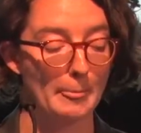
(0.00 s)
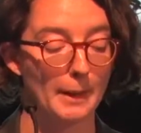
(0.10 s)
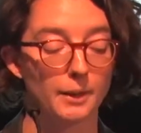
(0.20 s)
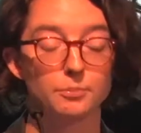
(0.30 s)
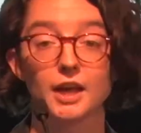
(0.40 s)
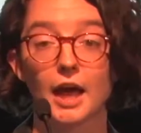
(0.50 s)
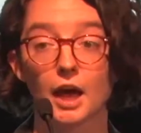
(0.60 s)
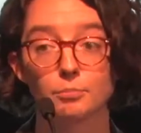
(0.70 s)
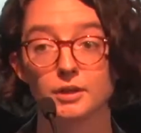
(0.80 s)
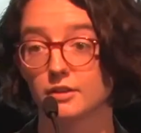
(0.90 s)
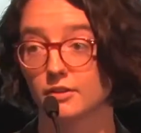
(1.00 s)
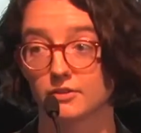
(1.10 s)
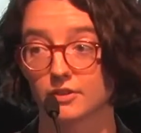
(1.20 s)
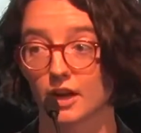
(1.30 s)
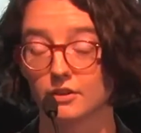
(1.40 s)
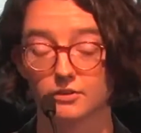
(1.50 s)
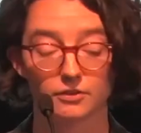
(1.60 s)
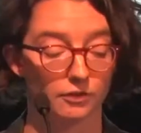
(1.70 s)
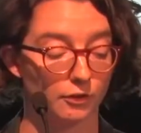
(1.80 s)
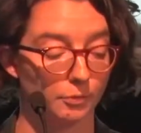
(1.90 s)
I'd be happy to
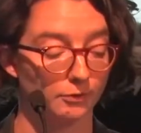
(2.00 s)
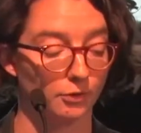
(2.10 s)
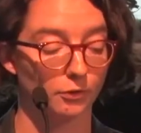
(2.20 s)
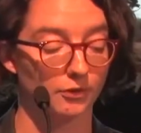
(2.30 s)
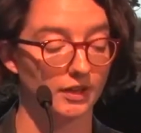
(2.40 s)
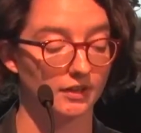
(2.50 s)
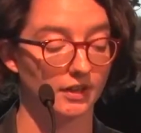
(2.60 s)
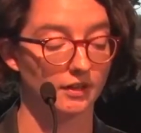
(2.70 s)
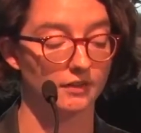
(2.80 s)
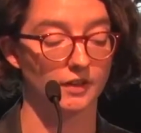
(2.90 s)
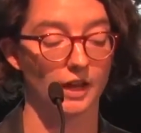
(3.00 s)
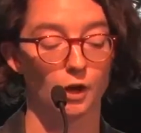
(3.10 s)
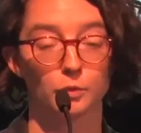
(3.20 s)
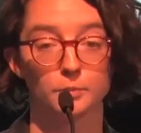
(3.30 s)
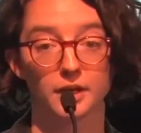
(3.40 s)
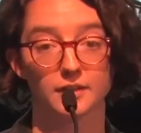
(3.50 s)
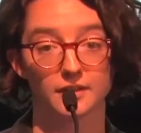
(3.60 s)
discuss some of those ideas and how we might